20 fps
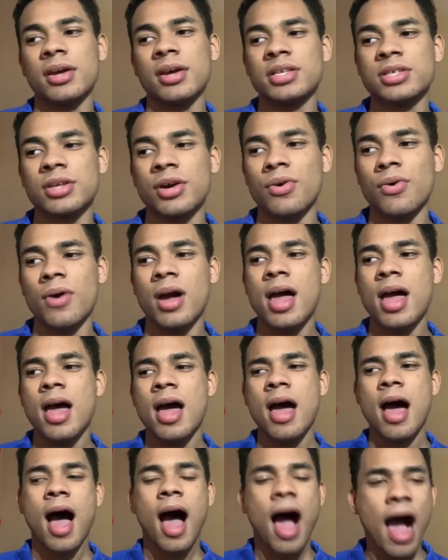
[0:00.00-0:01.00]
So
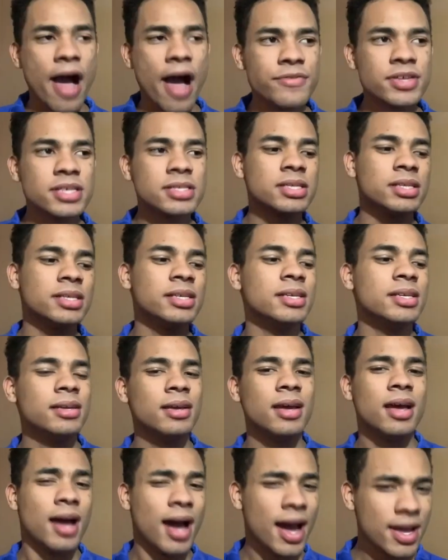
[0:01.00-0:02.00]
obviously,
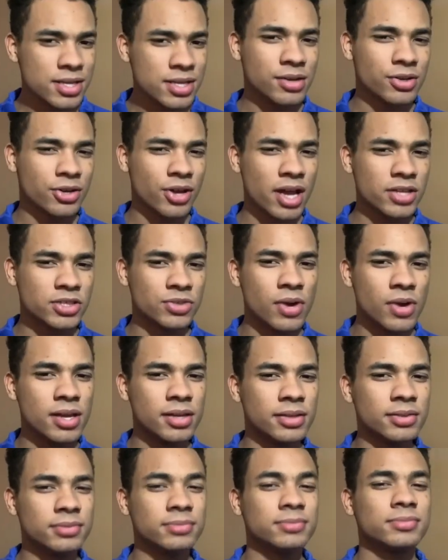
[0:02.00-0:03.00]
I ended up
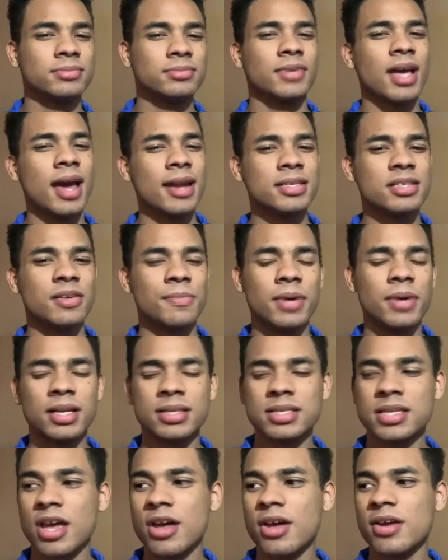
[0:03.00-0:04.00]
graduating, got into the
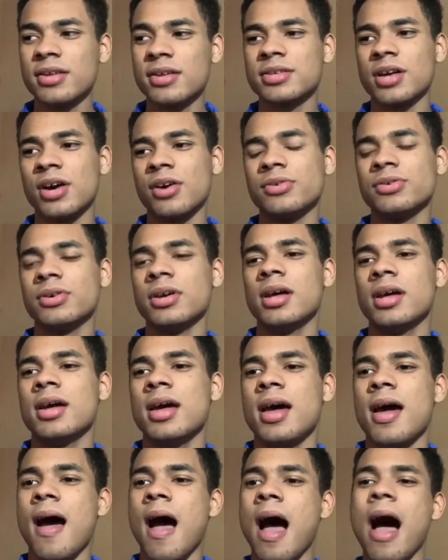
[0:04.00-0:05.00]
military. So
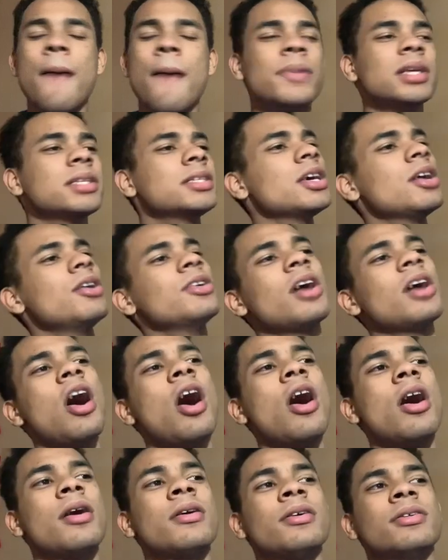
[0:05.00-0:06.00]
I'm gonna tell
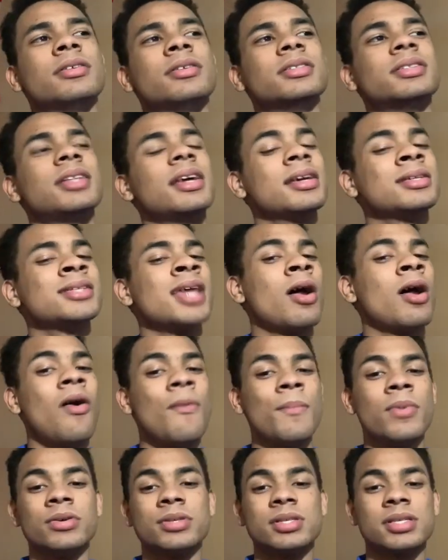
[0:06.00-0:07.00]
y'all the things that
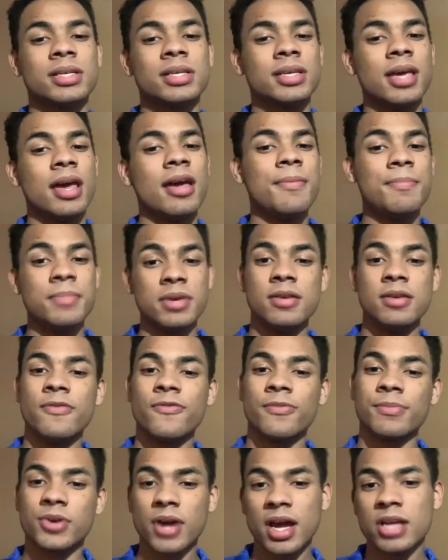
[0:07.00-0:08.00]
almost kept me
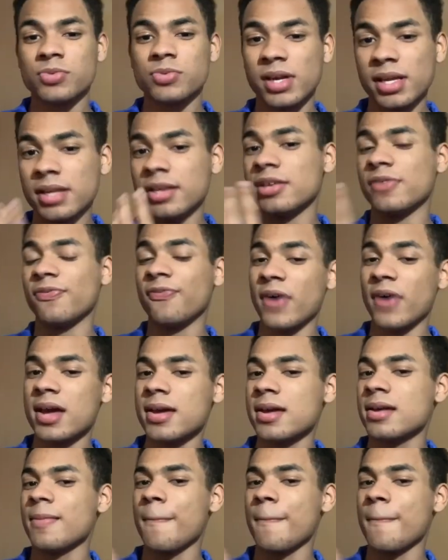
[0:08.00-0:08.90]
from graduating this fight.